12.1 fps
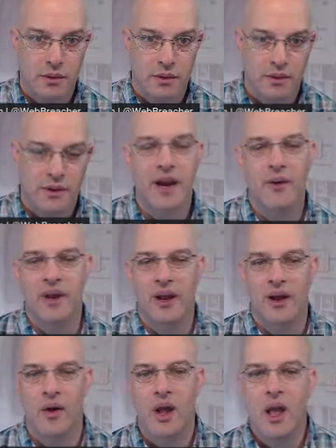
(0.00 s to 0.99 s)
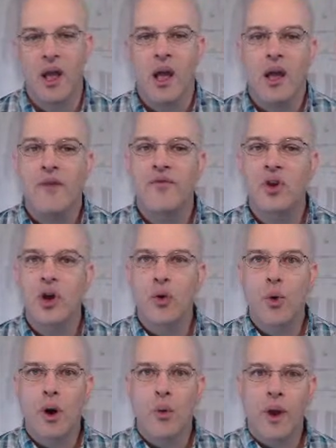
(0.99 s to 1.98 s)
There we go. If you go to
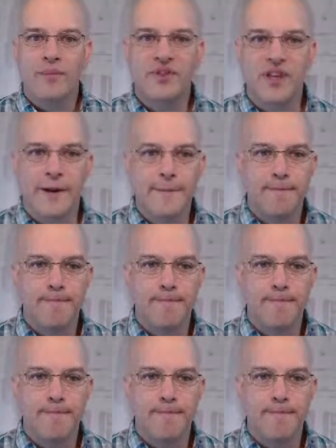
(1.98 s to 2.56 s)
our website,